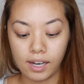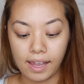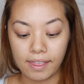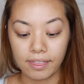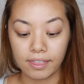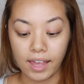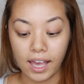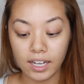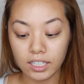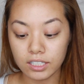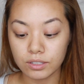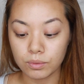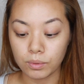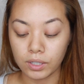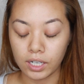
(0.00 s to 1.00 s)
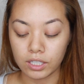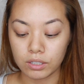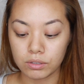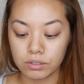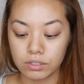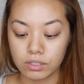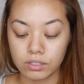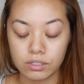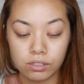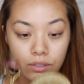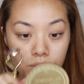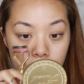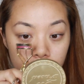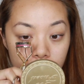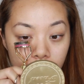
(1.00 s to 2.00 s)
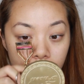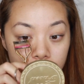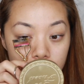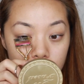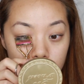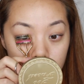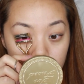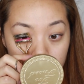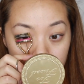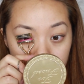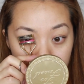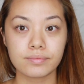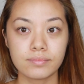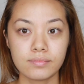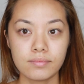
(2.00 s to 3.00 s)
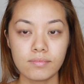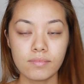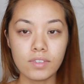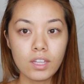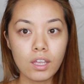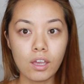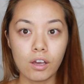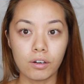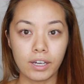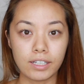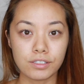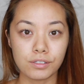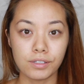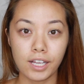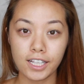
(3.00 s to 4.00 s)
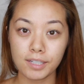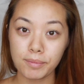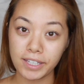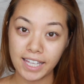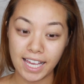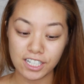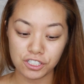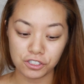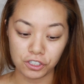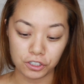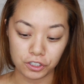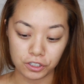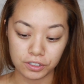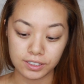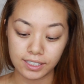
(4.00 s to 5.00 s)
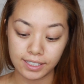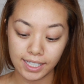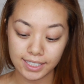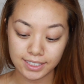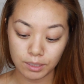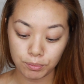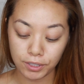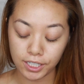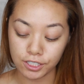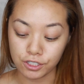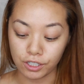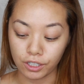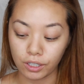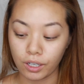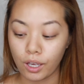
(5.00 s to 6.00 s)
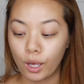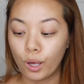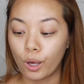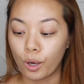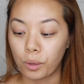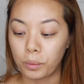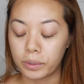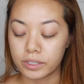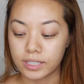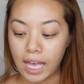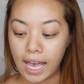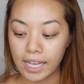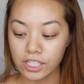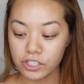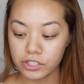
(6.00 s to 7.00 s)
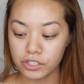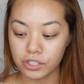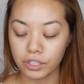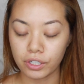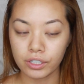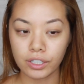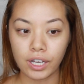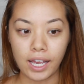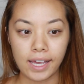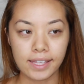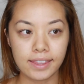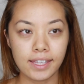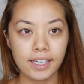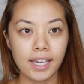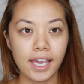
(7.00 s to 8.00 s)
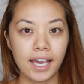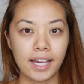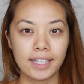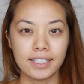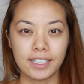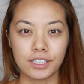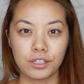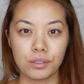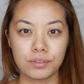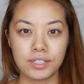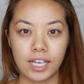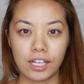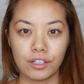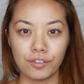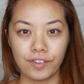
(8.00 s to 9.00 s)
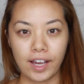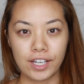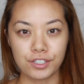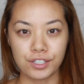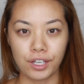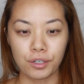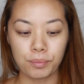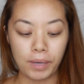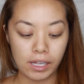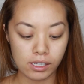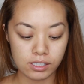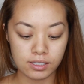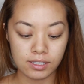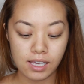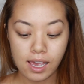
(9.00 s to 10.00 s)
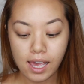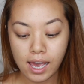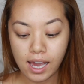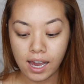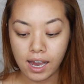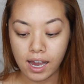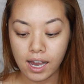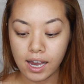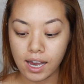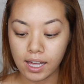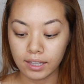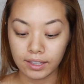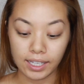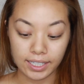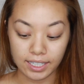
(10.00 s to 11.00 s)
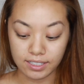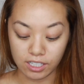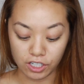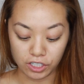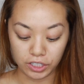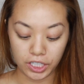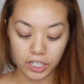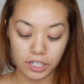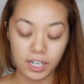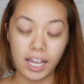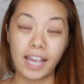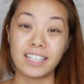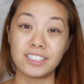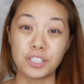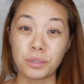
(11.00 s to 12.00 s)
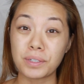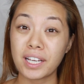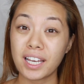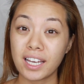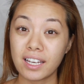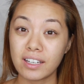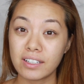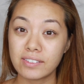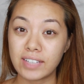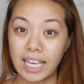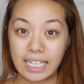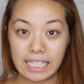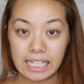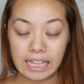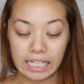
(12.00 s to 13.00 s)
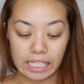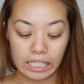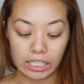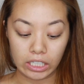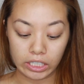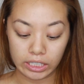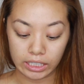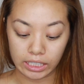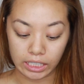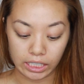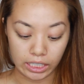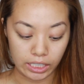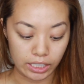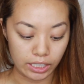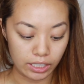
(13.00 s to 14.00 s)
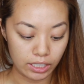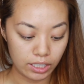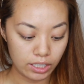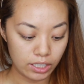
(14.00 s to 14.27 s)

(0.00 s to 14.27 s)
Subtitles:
and that is what I used to do in high school. Okay, so now that my lashes are curled, the next step that I took was I think I had like those e.l.f. eyeshadow palettes. Like I said earlier, I don't have anything that I